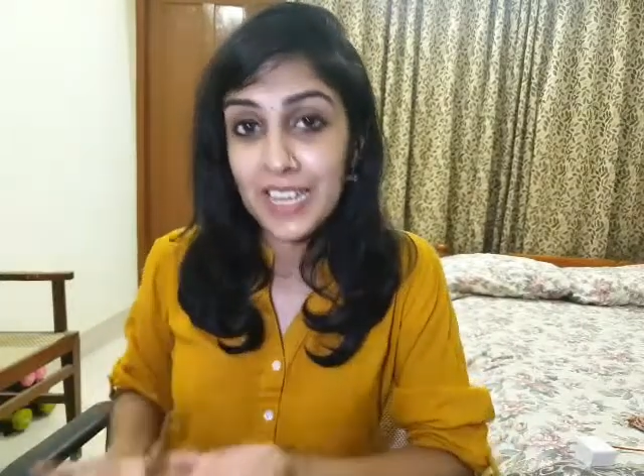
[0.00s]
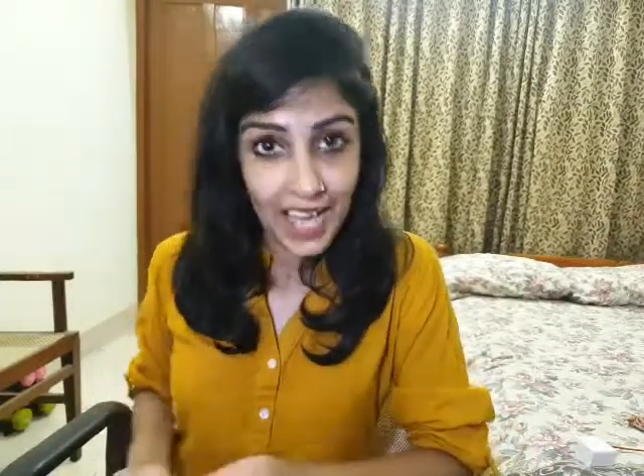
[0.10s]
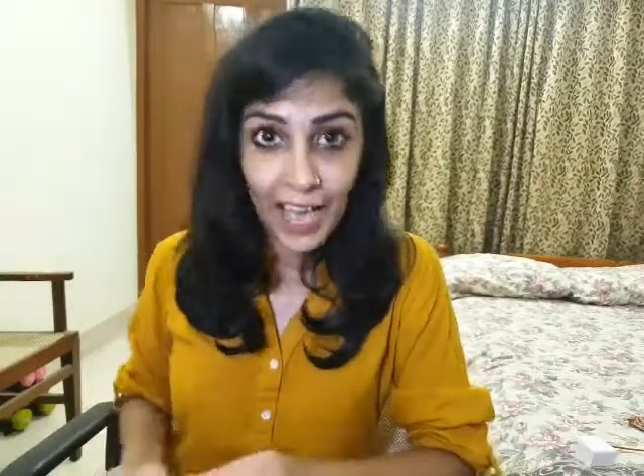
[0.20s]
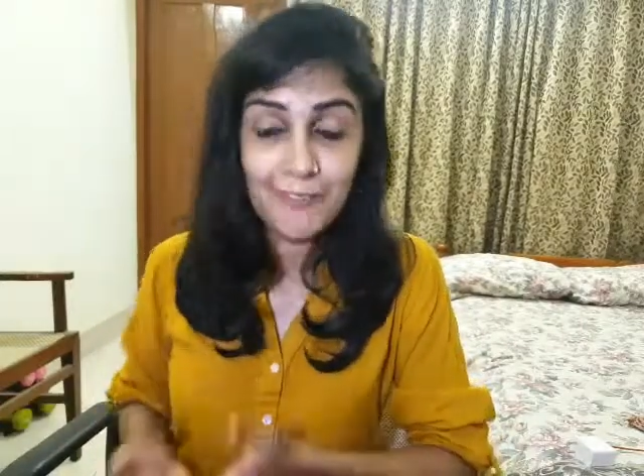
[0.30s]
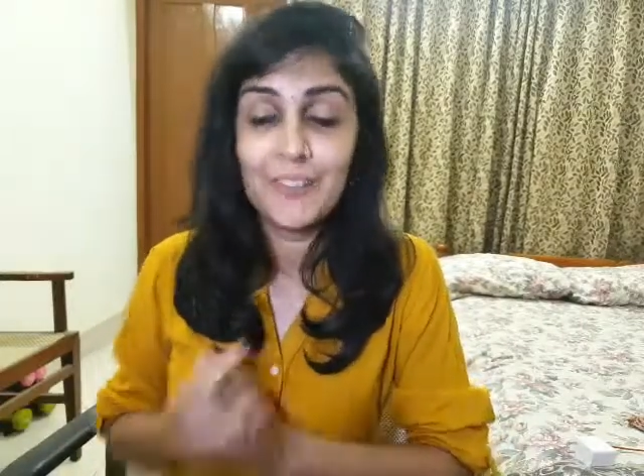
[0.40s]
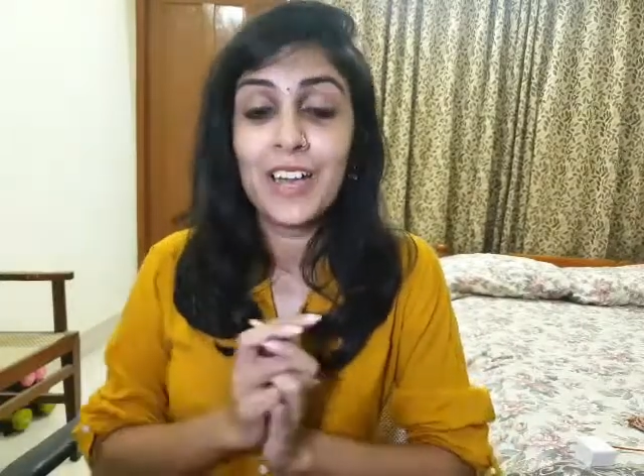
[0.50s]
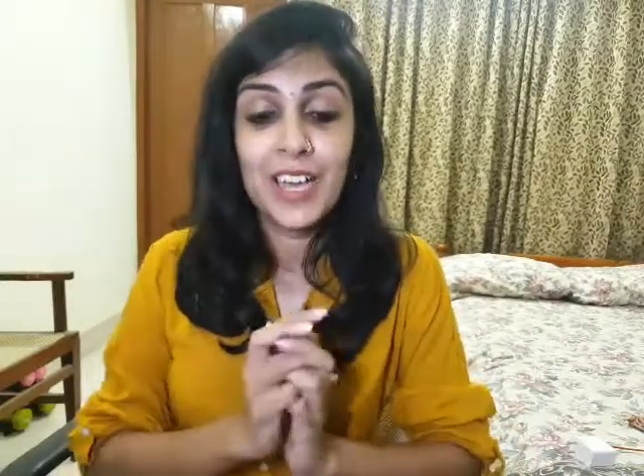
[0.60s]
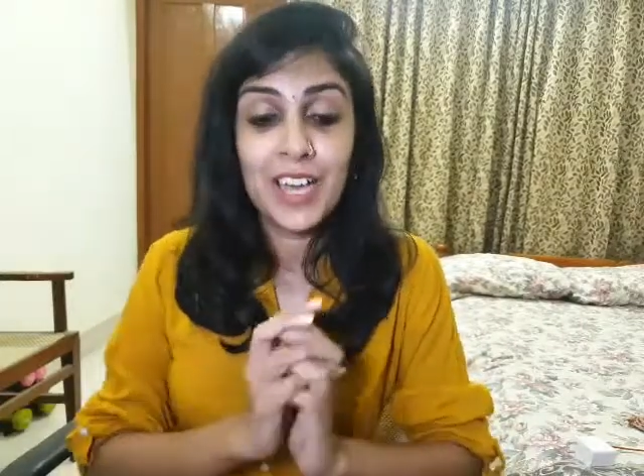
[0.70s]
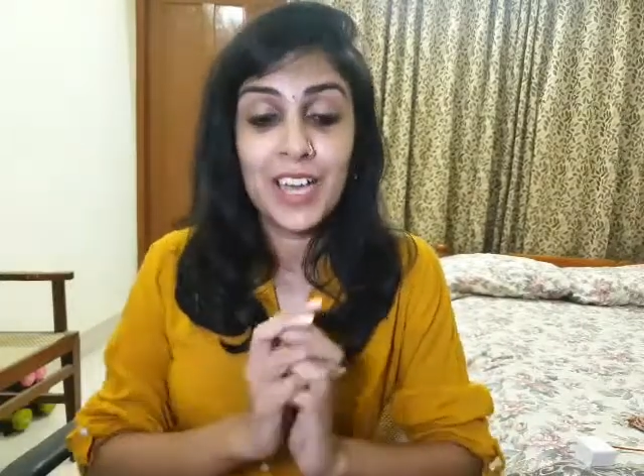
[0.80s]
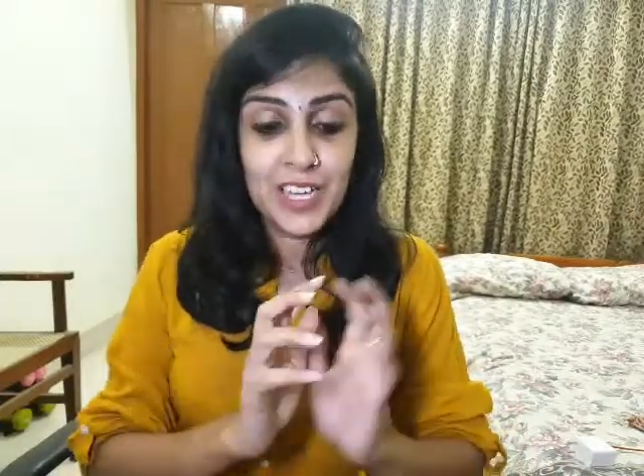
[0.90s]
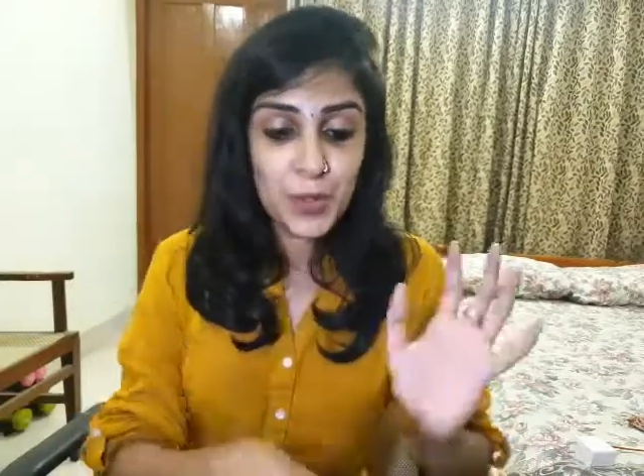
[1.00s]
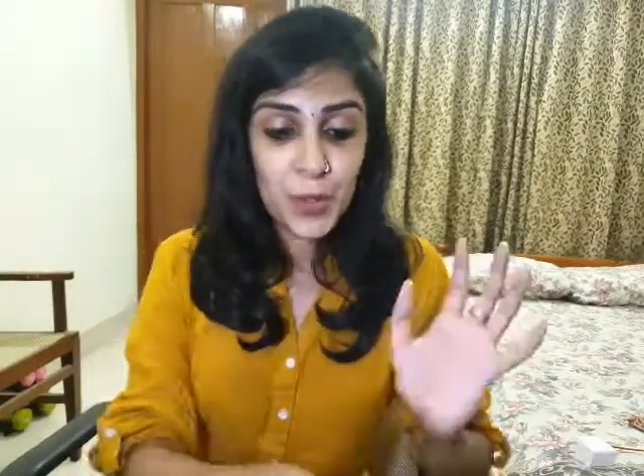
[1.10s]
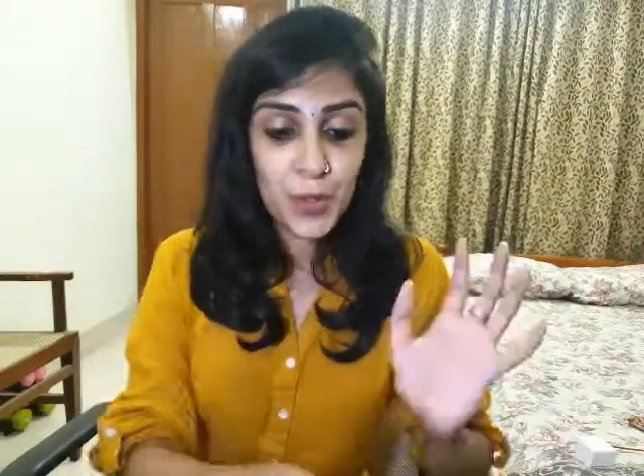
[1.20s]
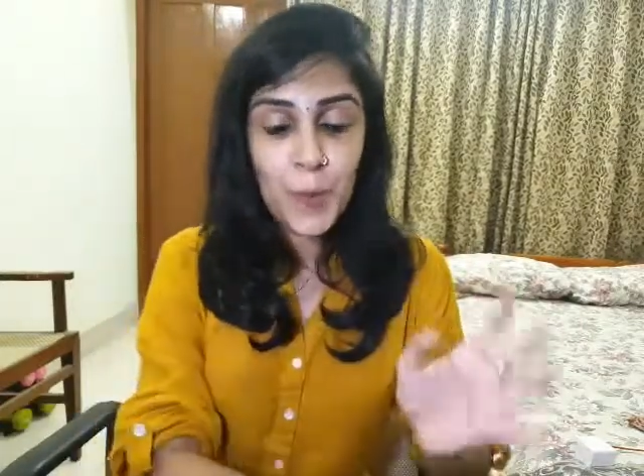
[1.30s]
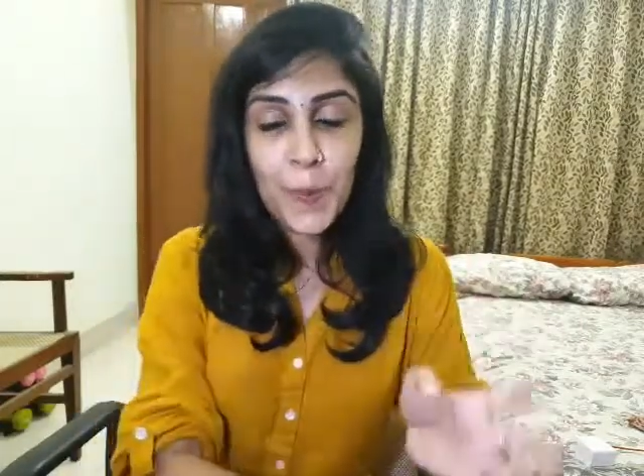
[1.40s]
have.
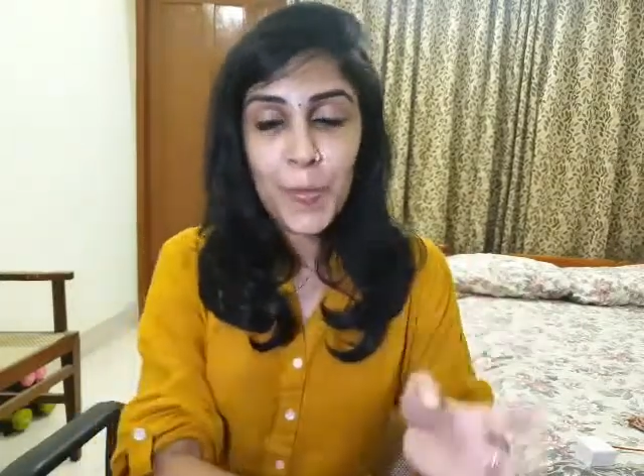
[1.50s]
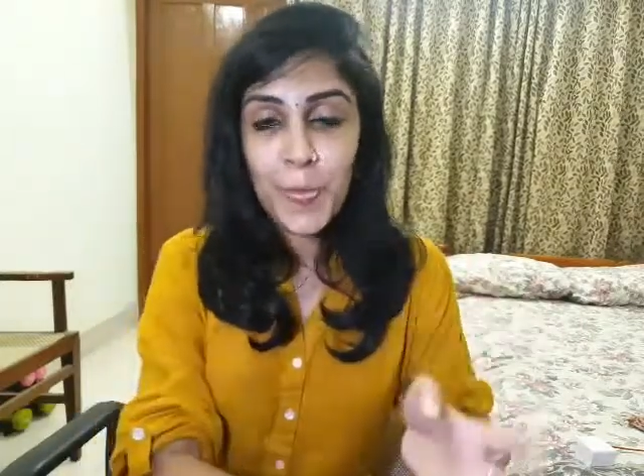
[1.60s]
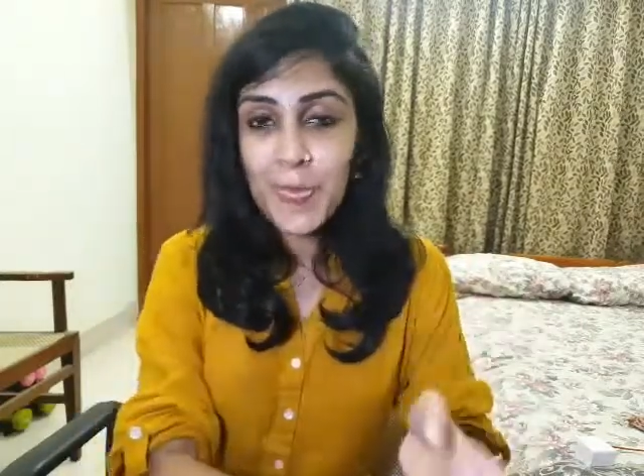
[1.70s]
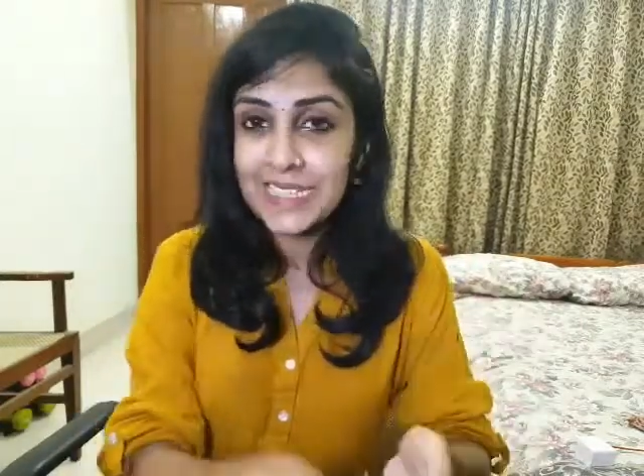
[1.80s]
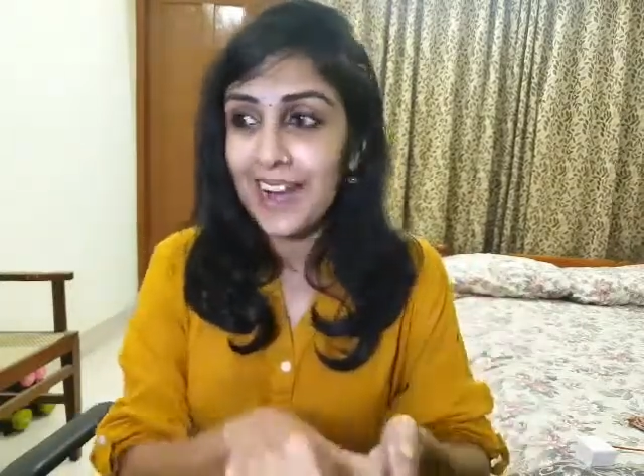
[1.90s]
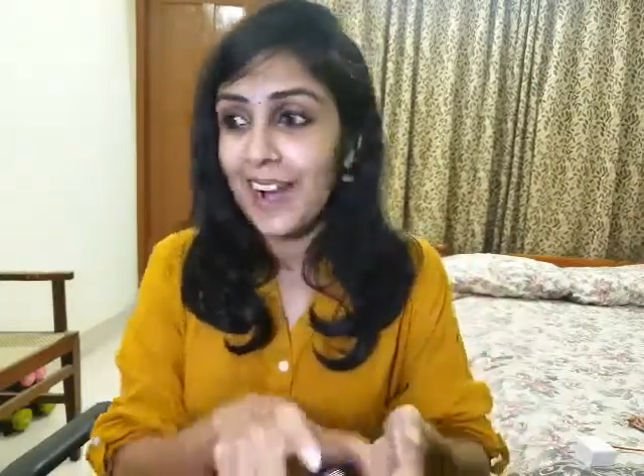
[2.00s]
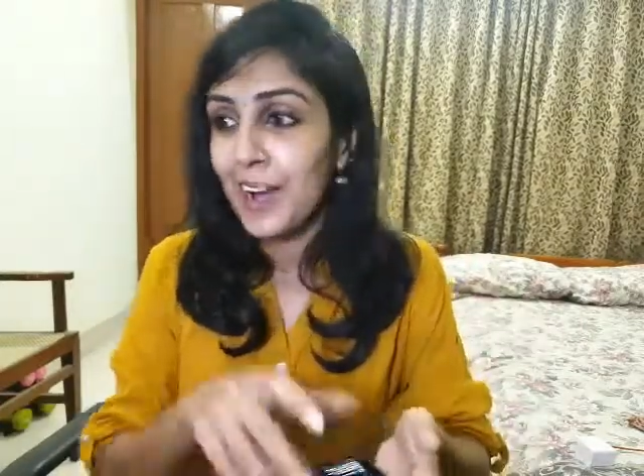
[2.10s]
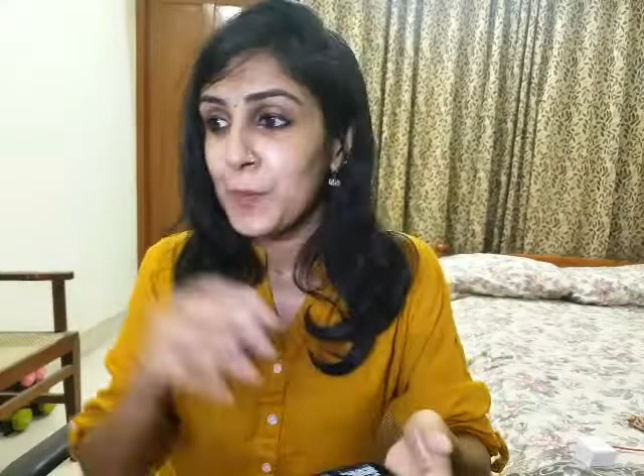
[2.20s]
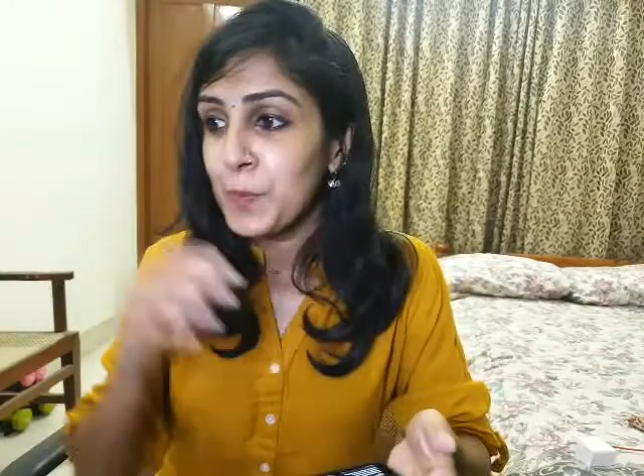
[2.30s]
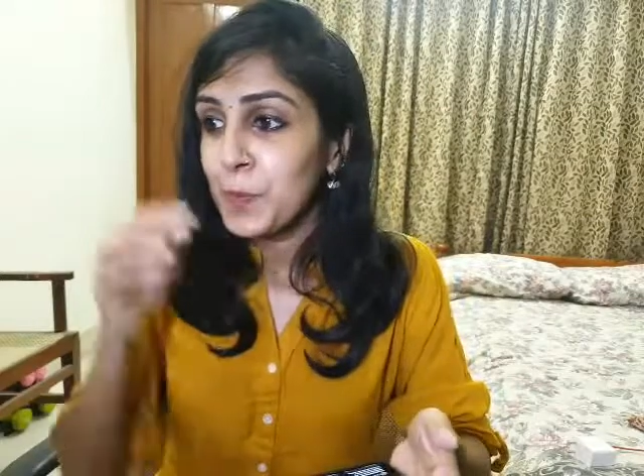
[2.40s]
So yeah,